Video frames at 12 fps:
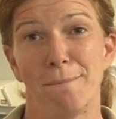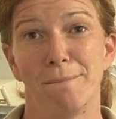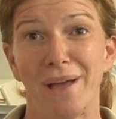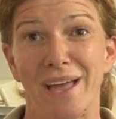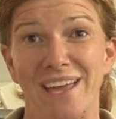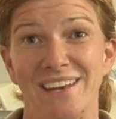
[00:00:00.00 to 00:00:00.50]

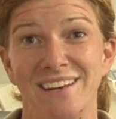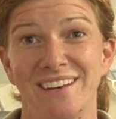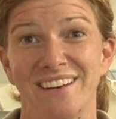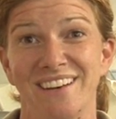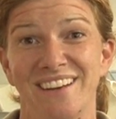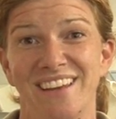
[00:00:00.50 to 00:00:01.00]
but
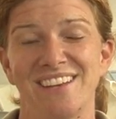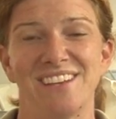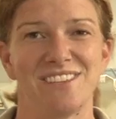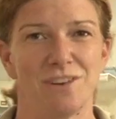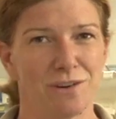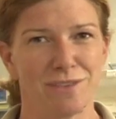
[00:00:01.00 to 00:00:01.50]
it
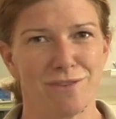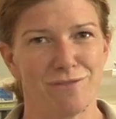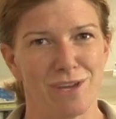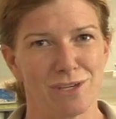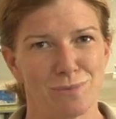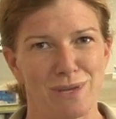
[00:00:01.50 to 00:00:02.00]
doesn't hurt the
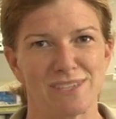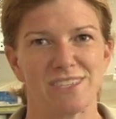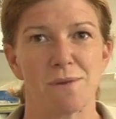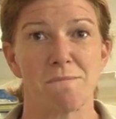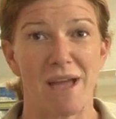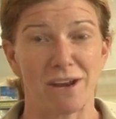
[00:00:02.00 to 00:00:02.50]
fish because
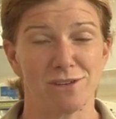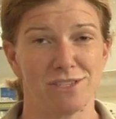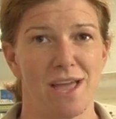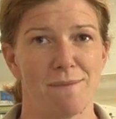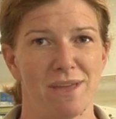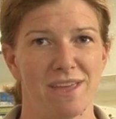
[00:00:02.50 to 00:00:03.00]
they're
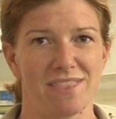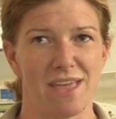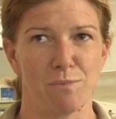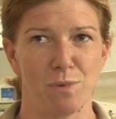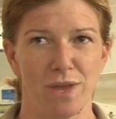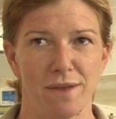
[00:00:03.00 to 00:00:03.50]
microscopic at
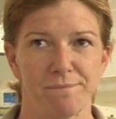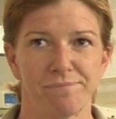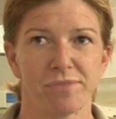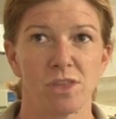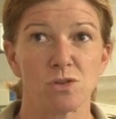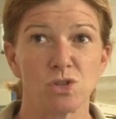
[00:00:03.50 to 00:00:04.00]
that point.
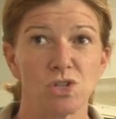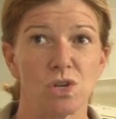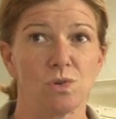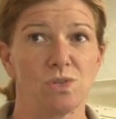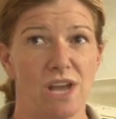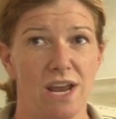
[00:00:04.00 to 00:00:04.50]
They're
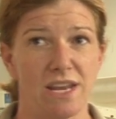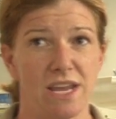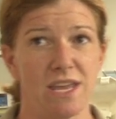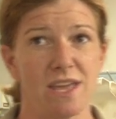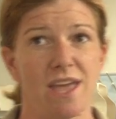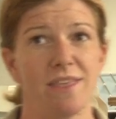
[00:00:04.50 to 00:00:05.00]
so
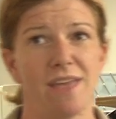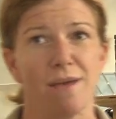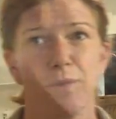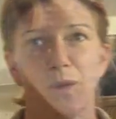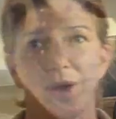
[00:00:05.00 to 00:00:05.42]
tiny at that